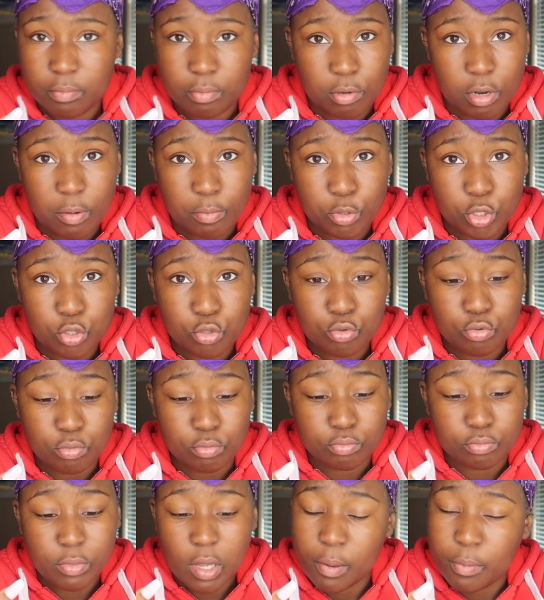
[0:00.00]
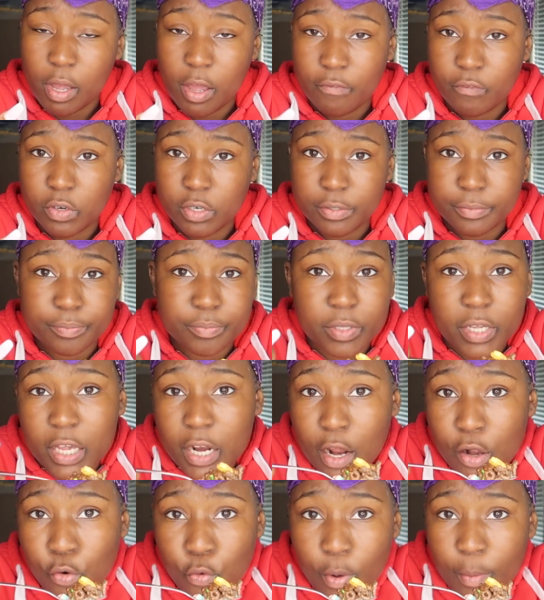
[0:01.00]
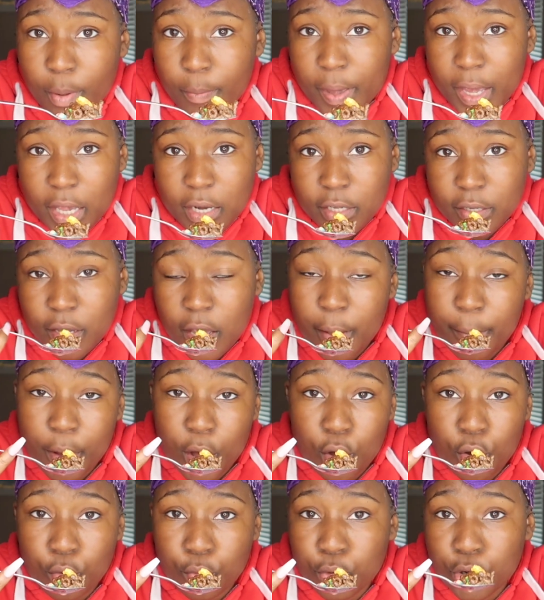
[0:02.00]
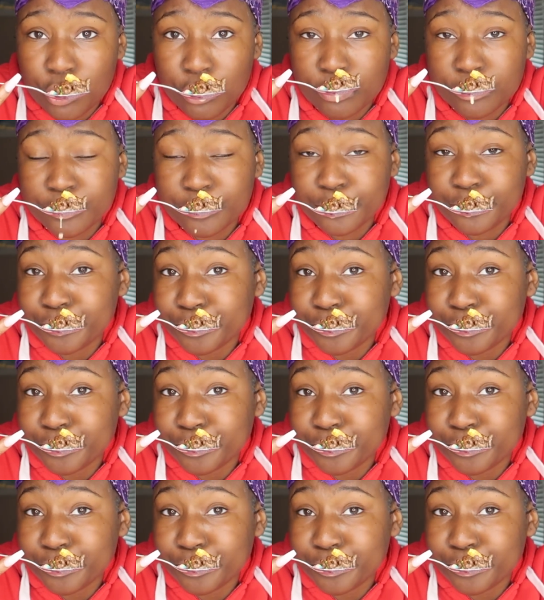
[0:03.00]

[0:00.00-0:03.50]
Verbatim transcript: But I'm cute, I'm confident, and I know I'm a baddie in my own world.